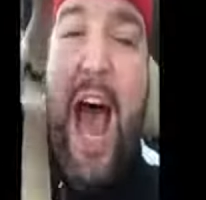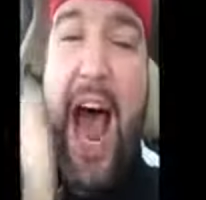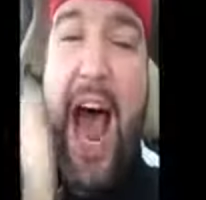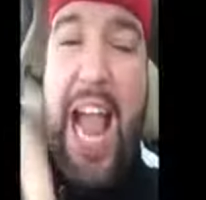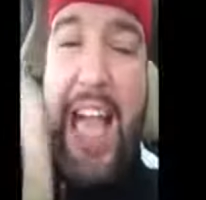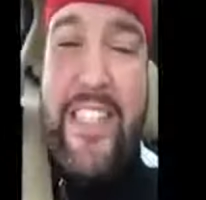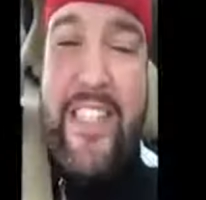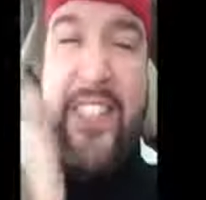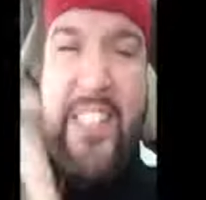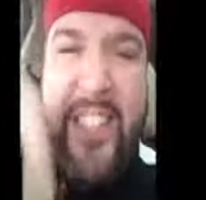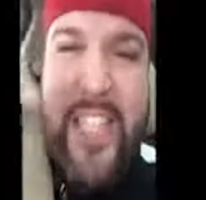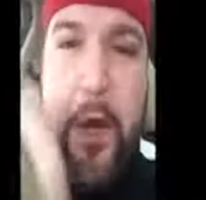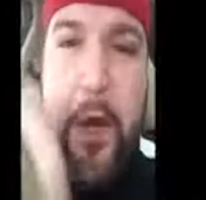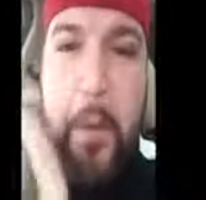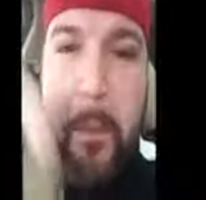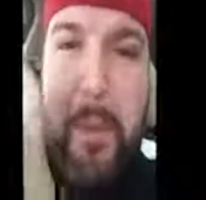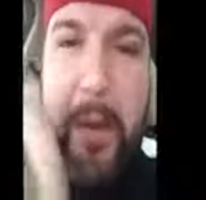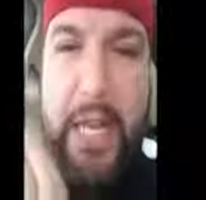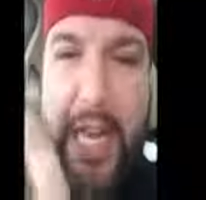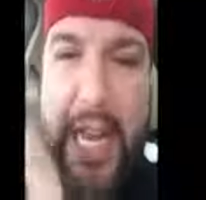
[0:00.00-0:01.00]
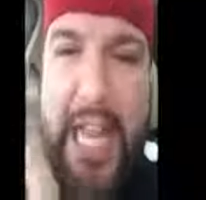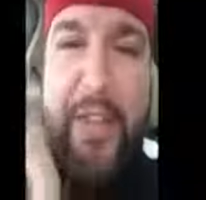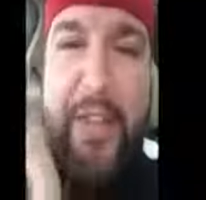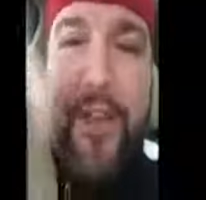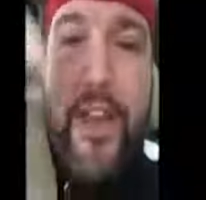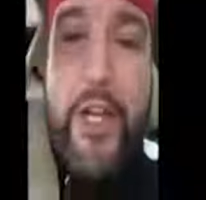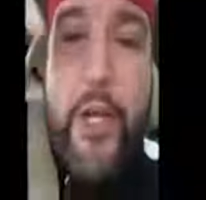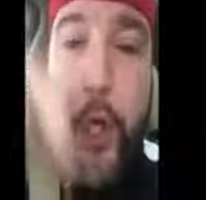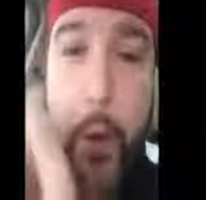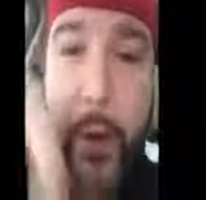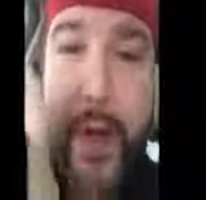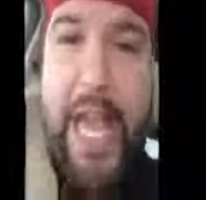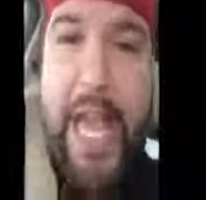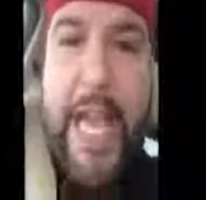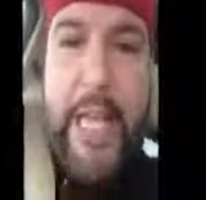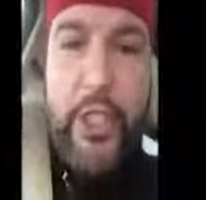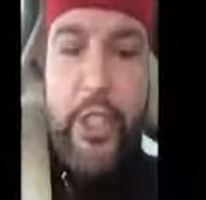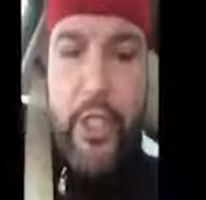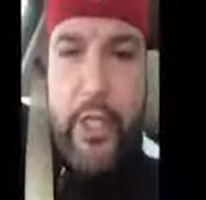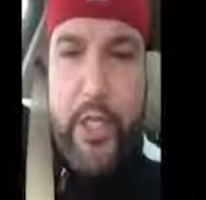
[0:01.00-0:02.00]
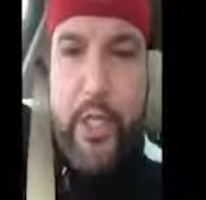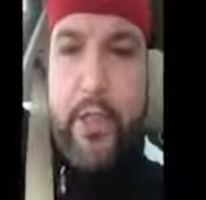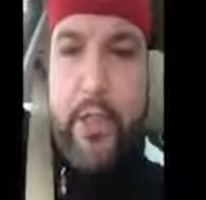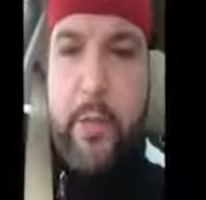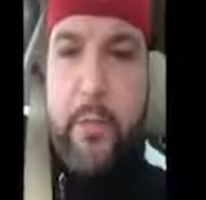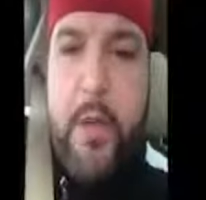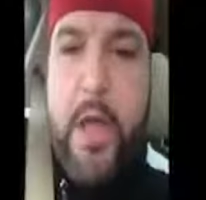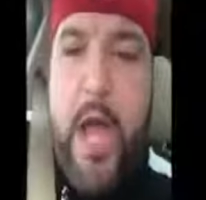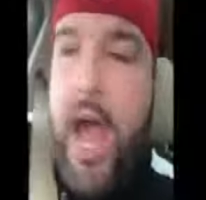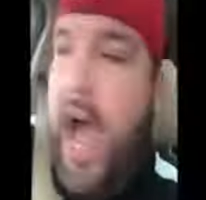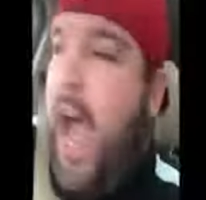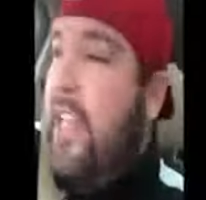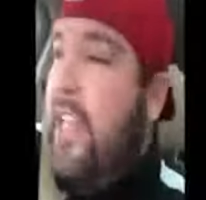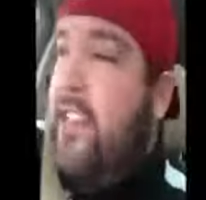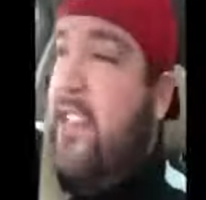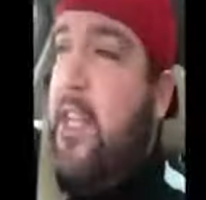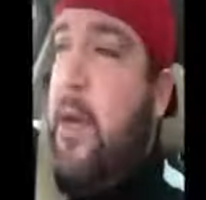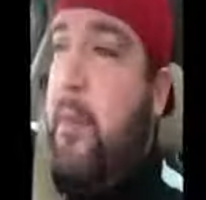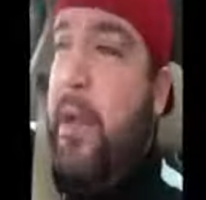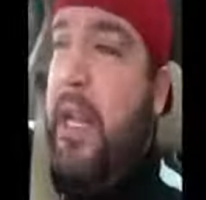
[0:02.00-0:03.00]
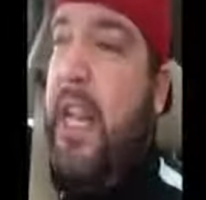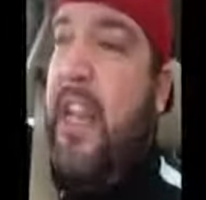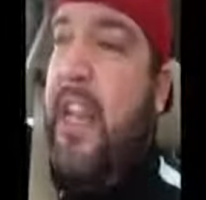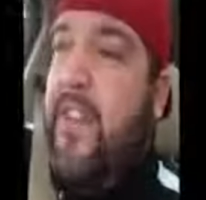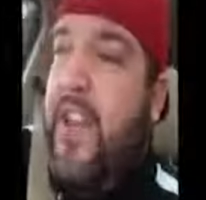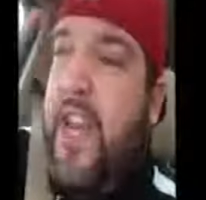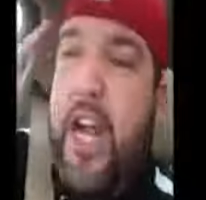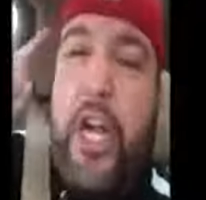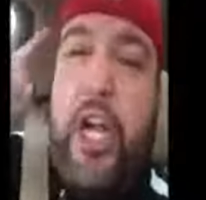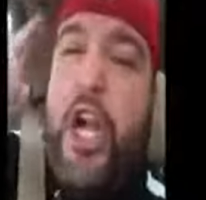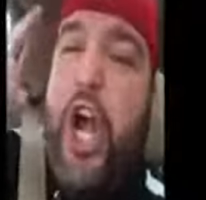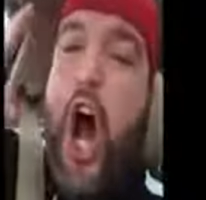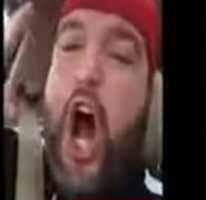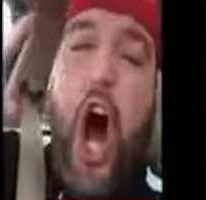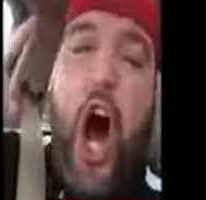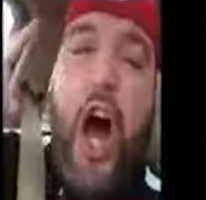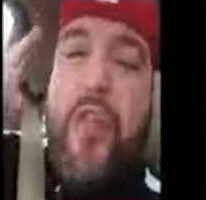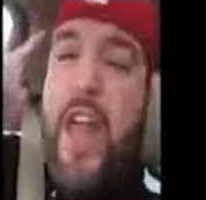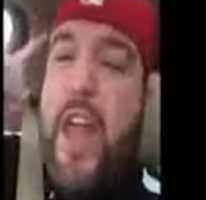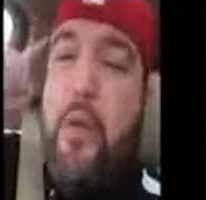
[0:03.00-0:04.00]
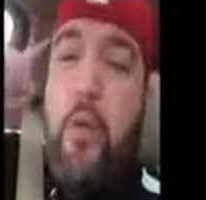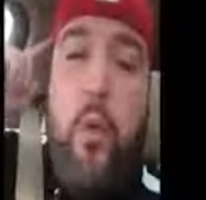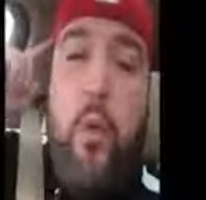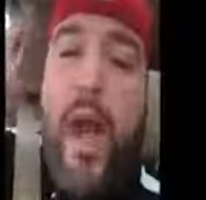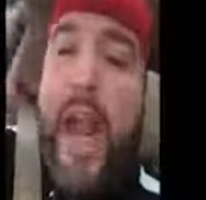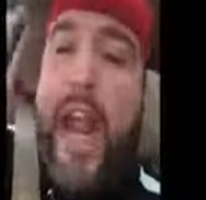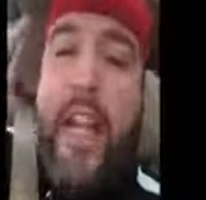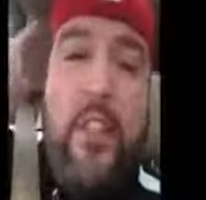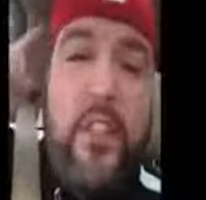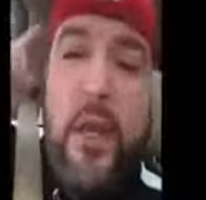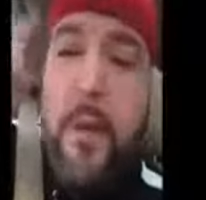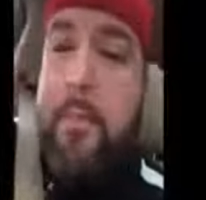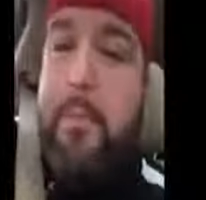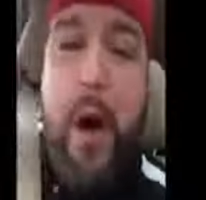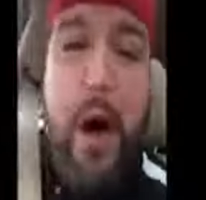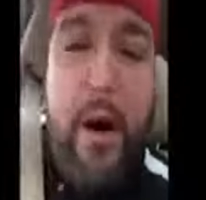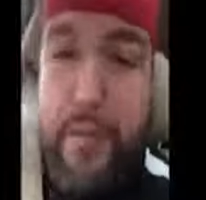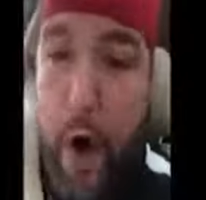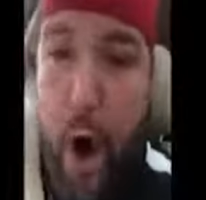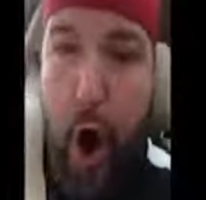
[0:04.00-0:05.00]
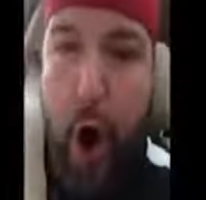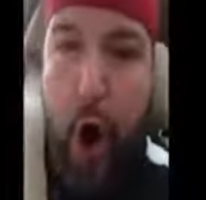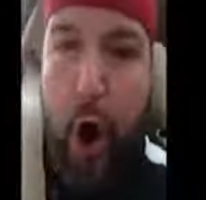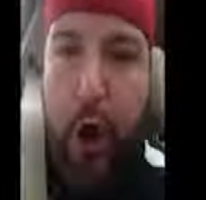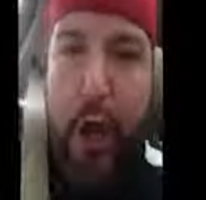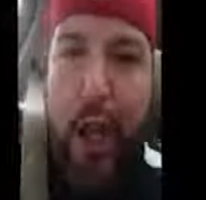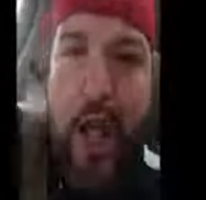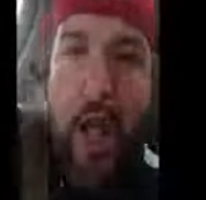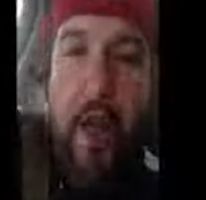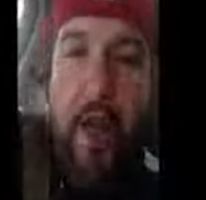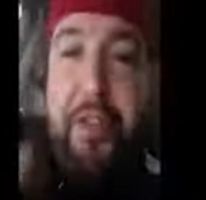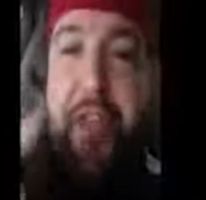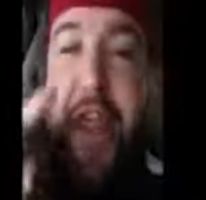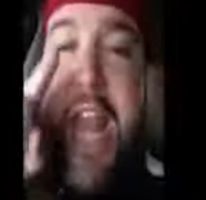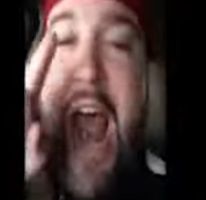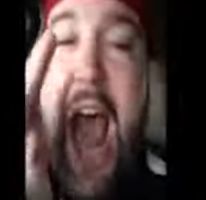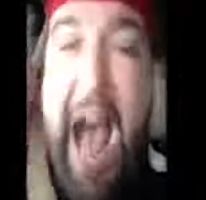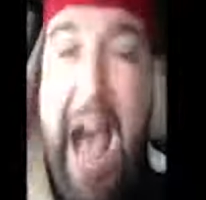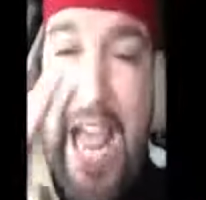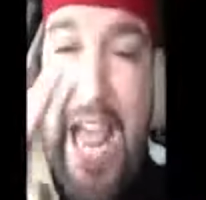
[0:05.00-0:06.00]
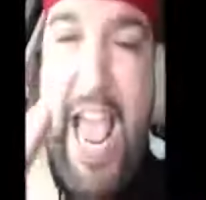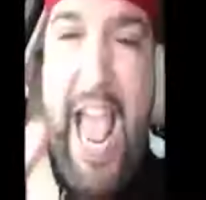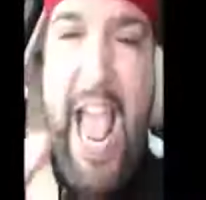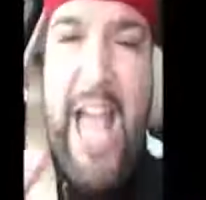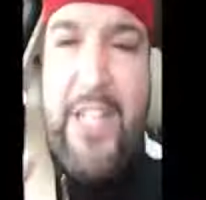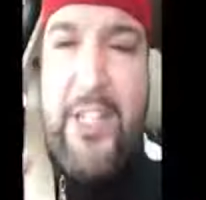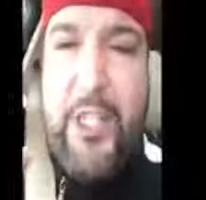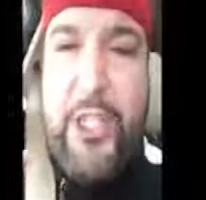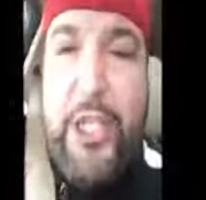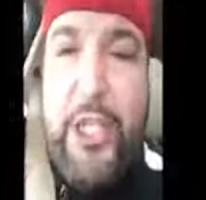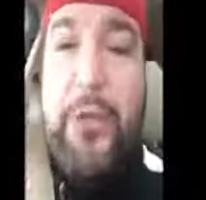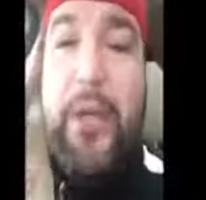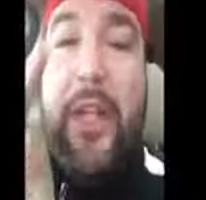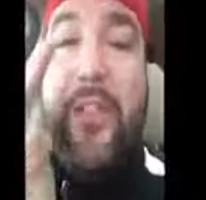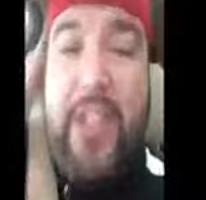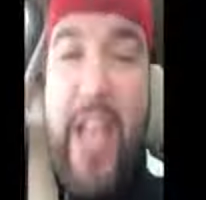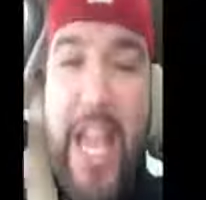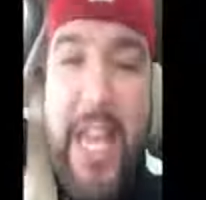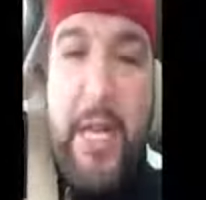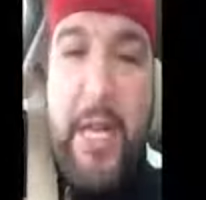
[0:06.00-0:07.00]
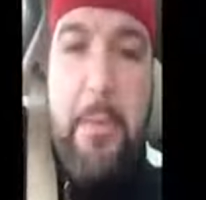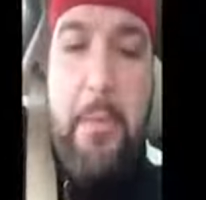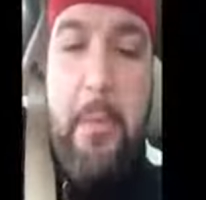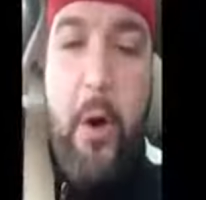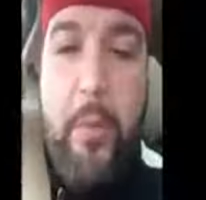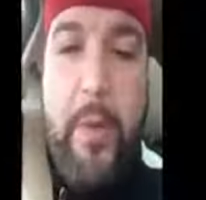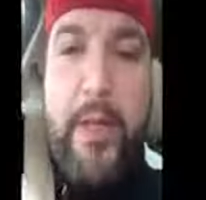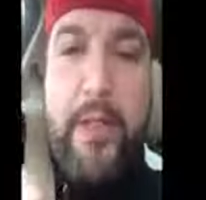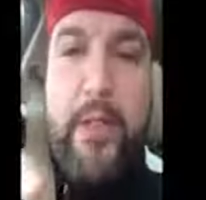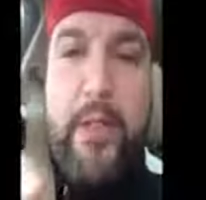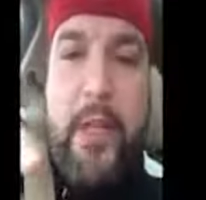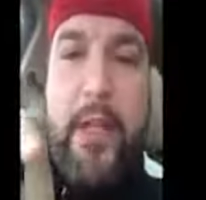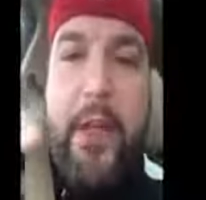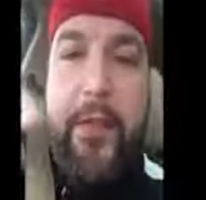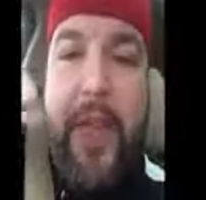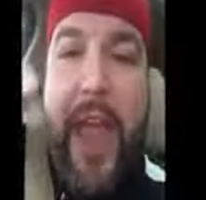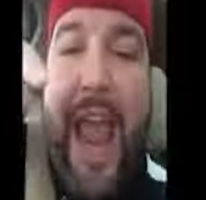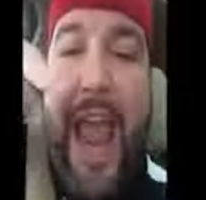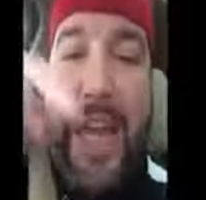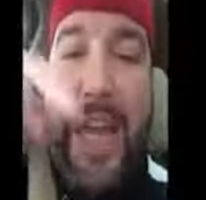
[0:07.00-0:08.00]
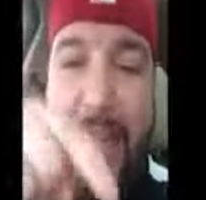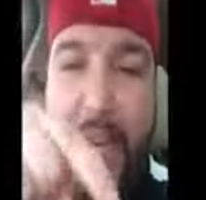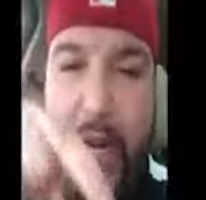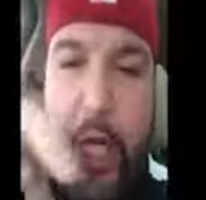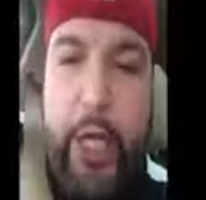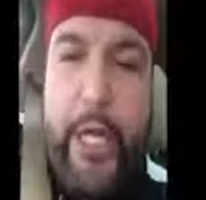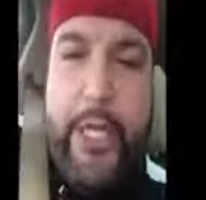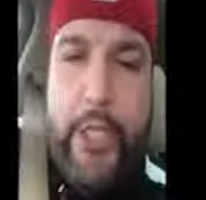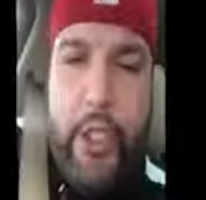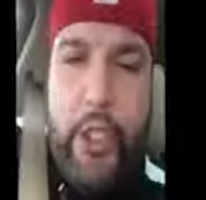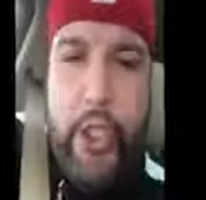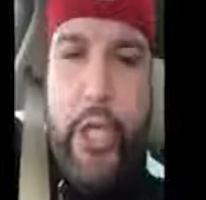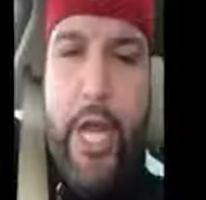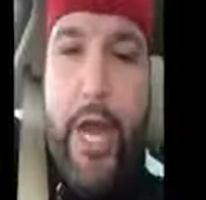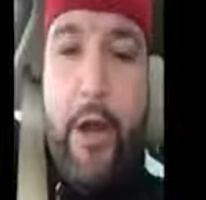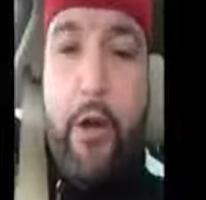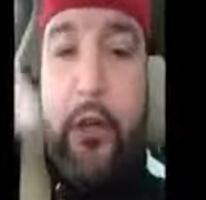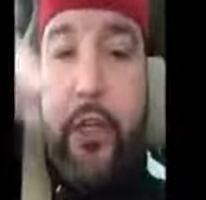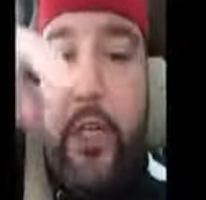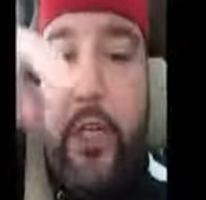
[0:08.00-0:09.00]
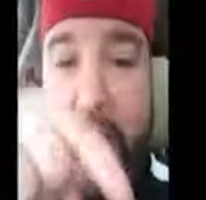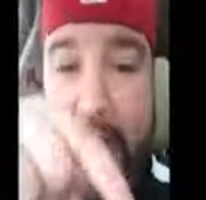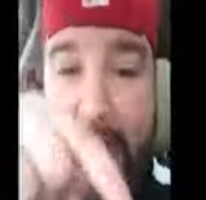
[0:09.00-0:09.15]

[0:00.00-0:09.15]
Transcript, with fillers: I still believe in creationism, I still believe in a God that reigns above all, then I ask you to take a moment and click share.